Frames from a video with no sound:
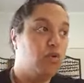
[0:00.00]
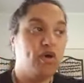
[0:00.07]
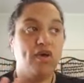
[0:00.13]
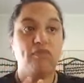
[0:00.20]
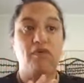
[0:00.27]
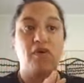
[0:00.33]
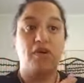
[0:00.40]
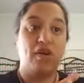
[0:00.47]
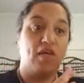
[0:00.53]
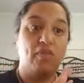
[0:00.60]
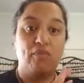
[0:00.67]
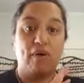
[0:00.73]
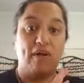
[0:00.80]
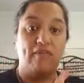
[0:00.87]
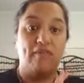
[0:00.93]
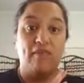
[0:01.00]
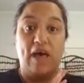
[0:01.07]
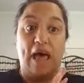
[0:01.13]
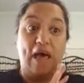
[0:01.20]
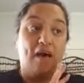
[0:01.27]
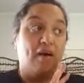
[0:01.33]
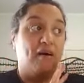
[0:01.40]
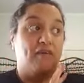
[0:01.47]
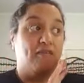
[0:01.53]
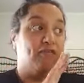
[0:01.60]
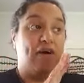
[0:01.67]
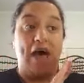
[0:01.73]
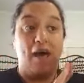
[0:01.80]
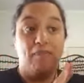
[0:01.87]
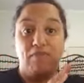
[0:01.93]
we'll give you another one
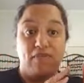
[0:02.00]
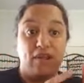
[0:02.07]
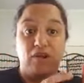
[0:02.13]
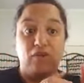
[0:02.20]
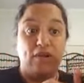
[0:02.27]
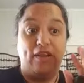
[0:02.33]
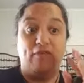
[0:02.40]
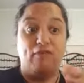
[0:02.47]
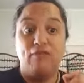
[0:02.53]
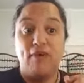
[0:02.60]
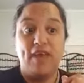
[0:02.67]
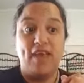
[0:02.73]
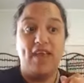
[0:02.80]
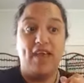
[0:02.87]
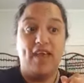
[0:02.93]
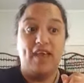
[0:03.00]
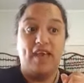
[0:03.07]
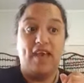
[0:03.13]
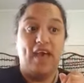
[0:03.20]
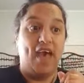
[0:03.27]
for absolutely free.